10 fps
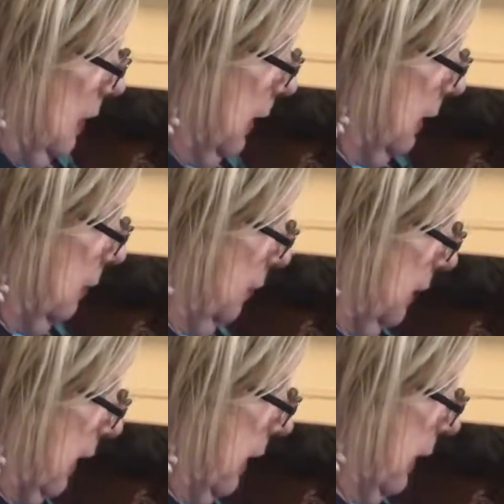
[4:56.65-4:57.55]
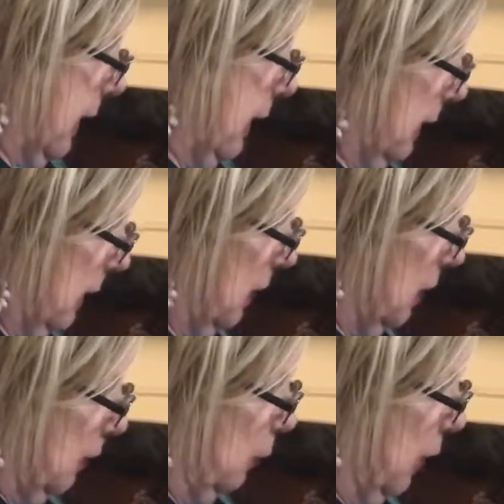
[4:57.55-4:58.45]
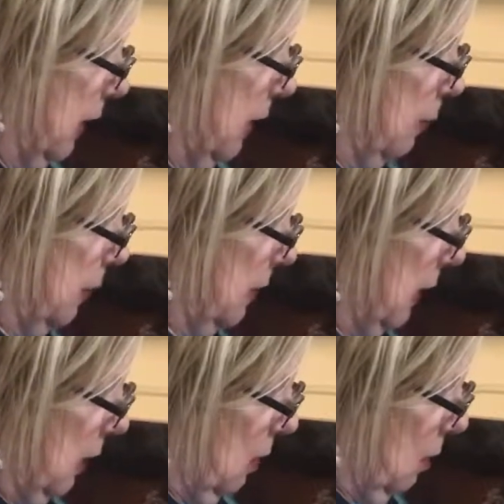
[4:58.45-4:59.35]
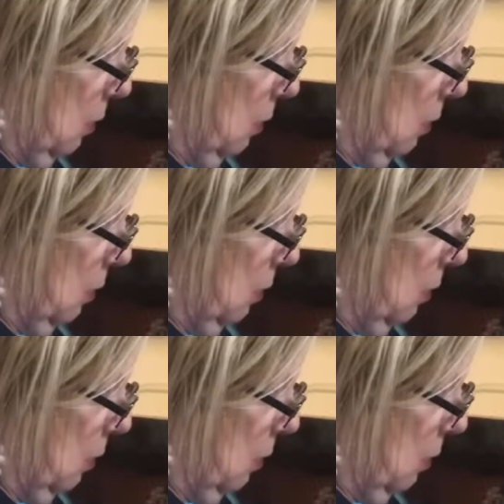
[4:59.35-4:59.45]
kind of take it out of here and break it up as I go.